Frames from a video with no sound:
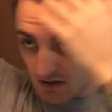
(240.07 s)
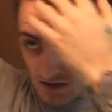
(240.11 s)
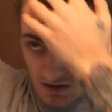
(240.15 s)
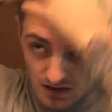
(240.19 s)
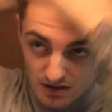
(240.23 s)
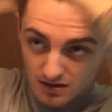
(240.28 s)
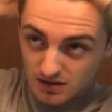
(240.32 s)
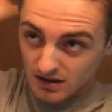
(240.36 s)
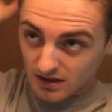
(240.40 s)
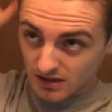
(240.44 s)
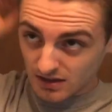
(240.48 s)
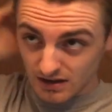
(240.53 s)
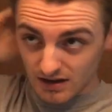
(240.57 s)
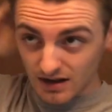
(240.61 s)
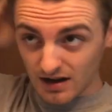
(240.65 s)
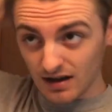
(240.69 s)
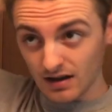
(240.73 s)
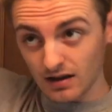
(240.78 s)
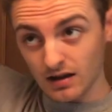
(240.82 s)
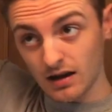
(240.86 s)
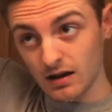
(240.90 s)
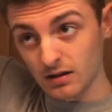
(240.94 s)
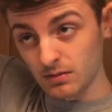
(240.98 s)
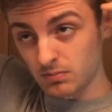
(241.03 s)
The thing that
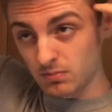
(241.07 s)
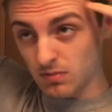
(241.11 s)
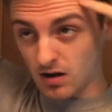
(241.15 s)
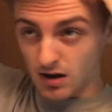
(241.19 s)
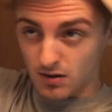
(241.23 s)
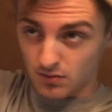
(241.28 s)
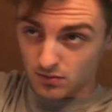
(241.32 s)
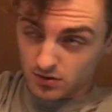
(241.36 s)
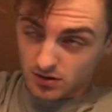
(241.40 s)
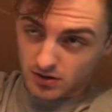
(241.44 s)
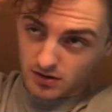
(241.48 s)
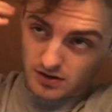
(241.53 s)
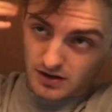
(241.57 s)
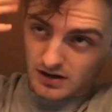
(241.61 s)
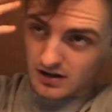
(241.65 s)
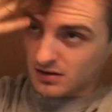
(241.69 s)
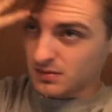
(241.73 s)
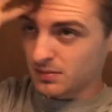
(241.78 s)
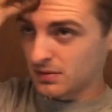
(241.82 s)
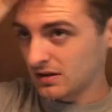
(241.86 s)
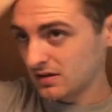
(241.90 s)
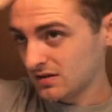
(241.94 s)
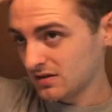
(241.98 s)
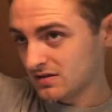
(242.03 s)
I really liked
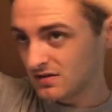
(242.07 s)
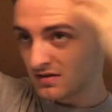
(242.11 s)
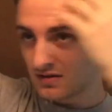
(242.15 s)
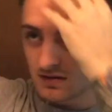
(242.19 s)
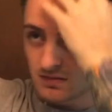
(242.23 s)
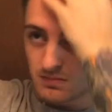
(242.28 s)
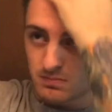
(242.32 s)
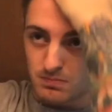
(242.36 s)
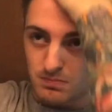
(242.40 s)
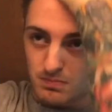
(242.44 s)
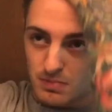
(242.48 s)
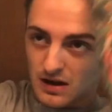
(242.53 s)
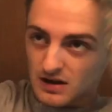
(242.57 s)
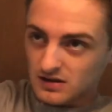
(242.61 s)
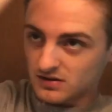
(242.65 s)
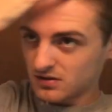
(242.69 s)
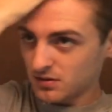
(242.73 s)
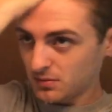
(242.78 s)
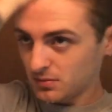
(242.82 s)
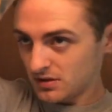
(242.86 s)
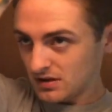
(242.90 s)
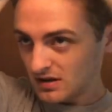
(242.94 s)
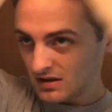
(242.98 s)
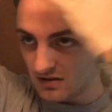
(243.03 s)
about this past
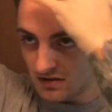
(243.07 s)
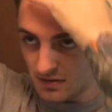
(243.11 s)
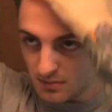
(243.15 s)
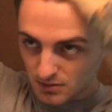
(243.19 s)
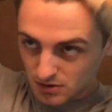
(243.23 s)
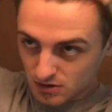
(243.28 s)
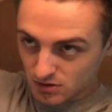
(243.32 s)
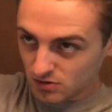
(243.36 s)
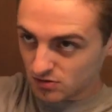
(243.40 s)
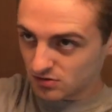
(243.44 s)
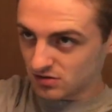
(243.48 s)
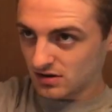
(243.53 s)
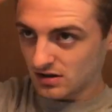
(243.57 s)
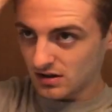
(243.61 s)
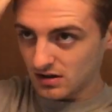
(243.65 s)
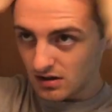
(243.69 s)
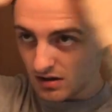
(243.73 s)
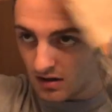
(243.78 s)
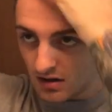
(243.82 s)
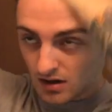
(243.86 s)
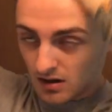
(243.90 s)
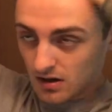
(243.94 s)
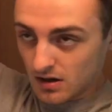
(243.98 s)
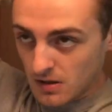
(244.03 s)
couple of days I've been using
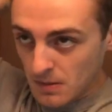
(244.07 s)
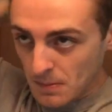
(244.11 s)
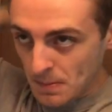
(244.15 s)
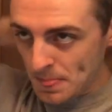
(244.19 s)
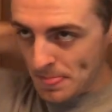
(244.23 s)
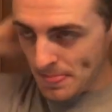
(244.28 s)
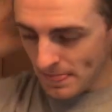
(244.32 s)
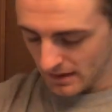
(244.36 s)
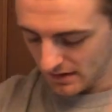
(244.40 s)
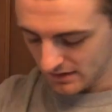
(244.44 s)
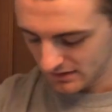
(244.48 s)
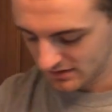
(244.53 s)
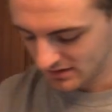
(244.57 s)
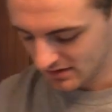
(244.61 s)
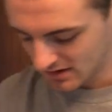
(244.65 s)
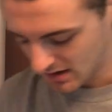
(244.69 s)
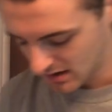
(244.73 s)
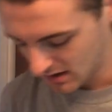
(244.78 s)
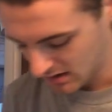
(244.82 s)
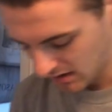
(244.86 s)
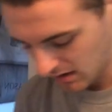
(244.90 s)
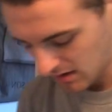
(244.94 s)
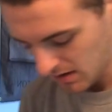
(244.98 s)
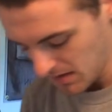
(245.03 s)
it is
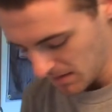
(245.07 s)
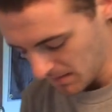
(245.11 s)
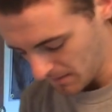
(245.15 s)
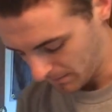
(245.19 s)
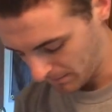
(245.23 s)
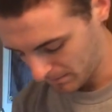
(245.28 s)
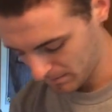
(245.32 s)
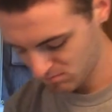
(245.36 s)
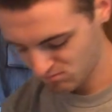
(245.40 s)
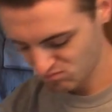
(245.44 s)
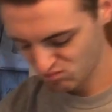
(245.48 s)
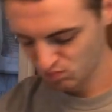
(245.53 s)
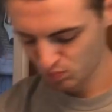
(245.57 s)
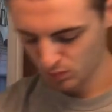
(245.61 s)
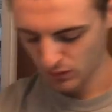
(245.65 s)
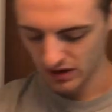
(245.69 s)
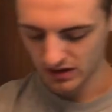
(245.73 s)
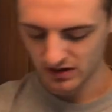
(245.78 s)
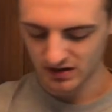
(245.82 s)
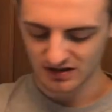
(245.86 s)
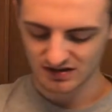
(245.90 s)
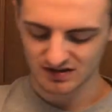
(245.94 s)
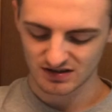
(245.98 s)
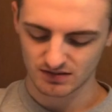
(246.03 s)

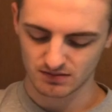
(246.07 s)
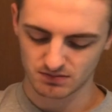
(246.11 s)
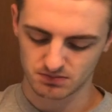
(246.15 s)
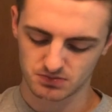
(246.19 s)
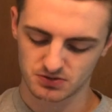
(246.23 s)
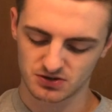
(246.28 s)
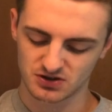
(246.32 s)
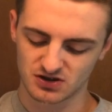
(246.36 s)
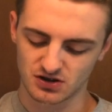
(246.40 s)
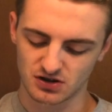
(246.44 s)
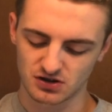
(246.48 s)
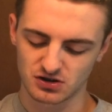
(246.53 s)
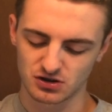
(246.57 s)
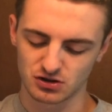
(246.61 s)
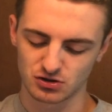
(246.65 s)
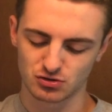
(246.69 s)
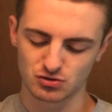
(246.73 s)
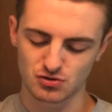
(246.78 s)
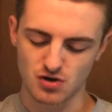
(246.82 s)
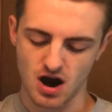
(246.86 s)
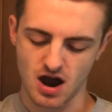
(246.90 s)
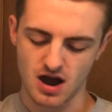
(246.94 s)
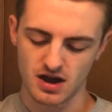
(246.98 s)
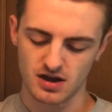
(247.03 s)
it doesn't start to
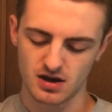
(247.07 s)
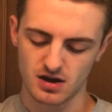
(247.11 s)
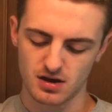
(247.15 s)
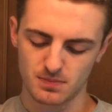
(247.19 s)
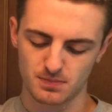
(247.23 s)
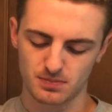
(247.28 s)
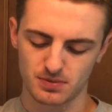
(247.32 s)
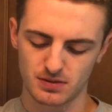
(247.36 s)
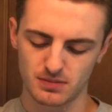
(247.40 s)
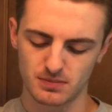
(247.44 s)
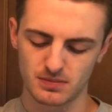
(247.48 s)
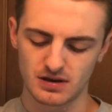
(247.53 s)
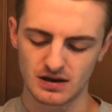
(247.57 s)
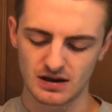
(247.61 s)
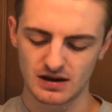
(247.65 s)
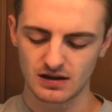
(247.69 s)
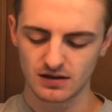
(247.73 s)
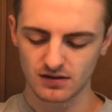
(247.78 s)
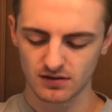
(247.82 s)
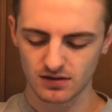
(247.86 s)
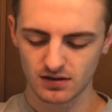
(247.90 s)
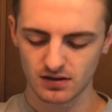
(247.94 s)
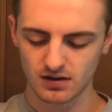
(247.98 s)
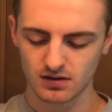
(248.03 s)
dry up
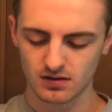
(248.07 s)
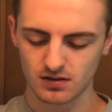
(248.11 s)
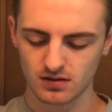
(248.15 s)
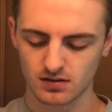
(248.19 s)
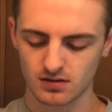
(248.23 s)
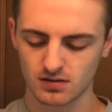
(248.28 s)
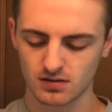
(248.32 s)
immediately,